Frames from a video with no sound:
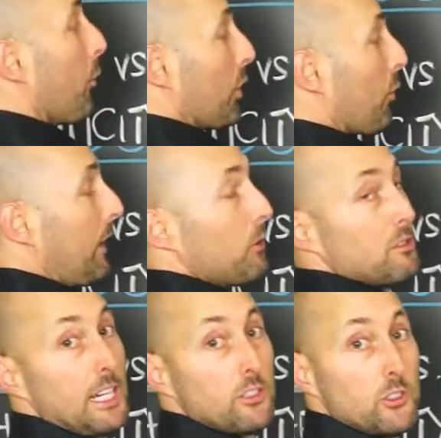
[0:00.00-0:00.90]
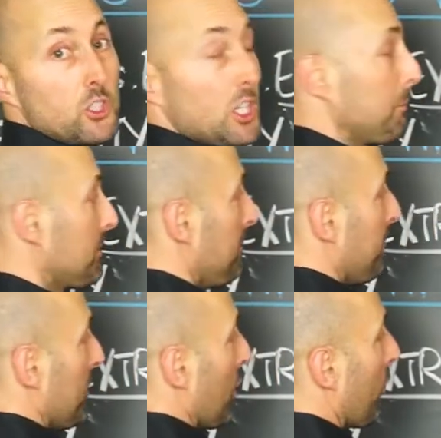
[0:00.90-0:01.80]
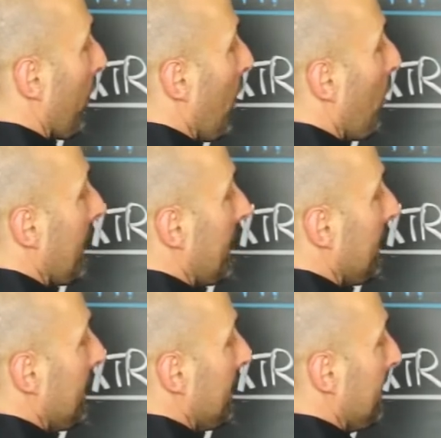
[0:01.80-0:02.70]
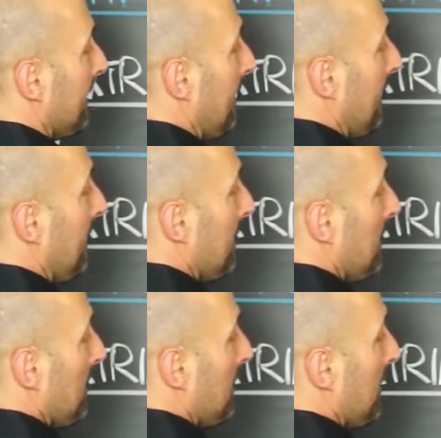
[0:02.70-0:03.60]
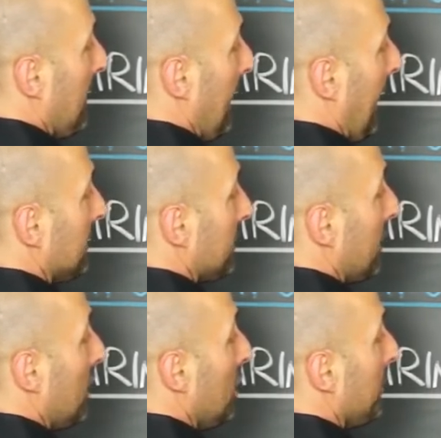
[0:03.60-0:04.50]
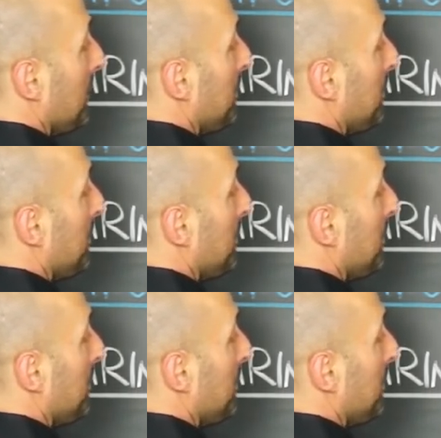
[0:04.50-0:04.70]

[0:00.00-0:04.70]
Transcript: Great relationships, growing as a human